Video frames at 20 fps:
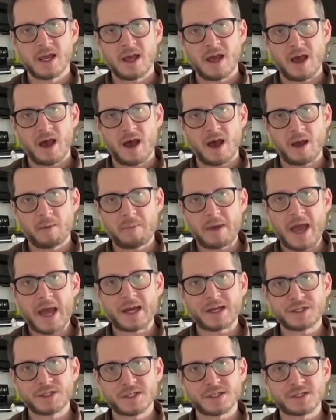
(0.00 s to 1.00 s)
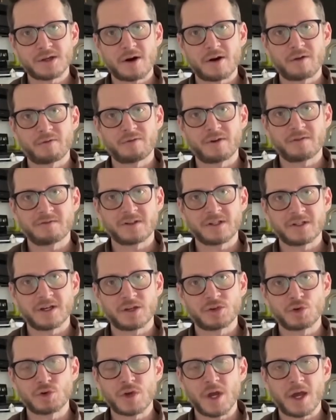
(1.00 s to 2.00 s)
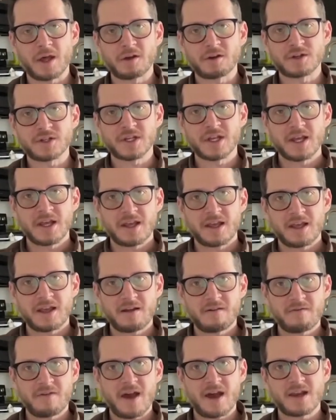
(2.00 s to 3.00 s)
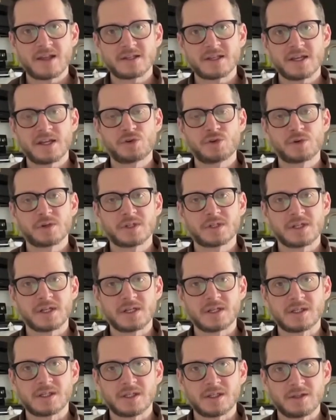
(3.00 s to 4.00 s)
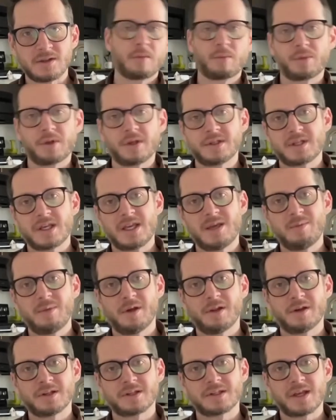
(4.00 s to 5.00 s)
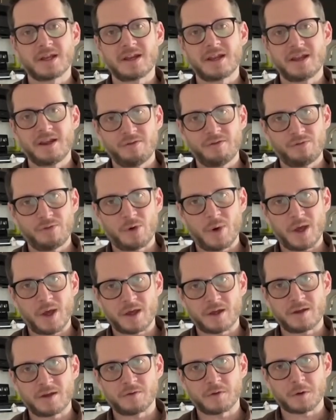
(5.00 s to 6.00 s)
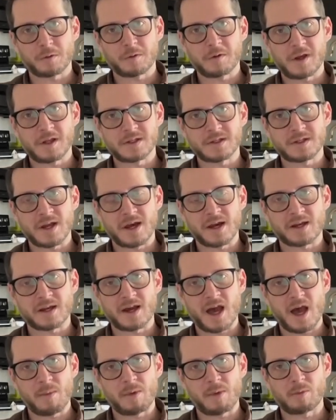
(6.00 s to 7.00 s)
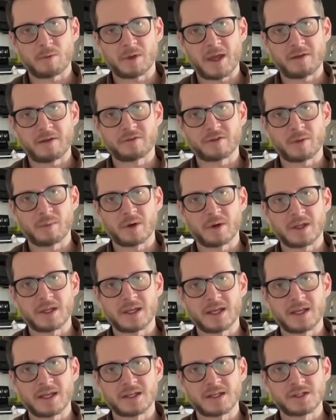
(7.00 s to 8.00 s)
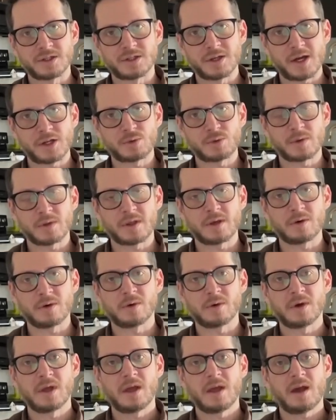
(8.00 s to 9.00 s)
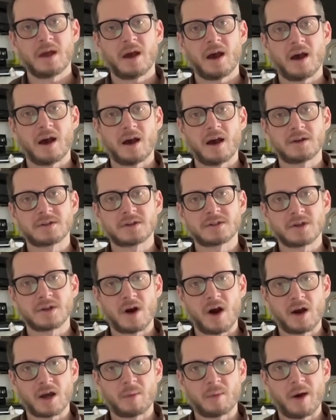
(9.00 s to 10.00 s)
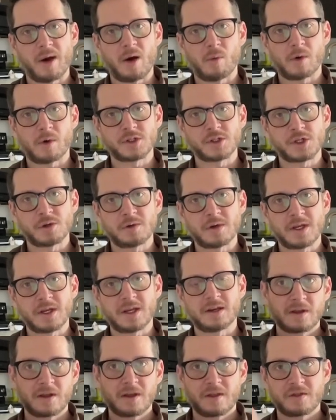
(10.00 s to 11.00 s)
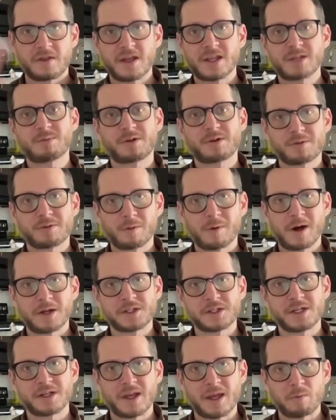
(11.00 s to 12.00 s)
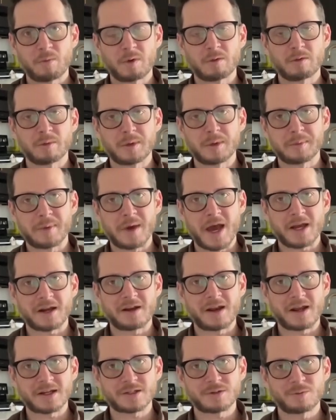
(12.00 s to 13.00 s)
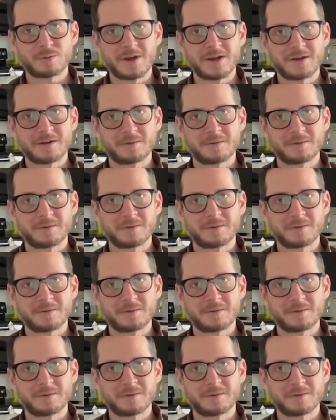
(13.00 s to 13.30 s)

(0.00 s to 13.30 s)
Uh, packages start at $1,500. If that is interesting to you, please email us at info at cleavercreates.com and we'll have somebody get in touch with you uh, to talk about what you need. Thanks much for watching, and we will be back next week.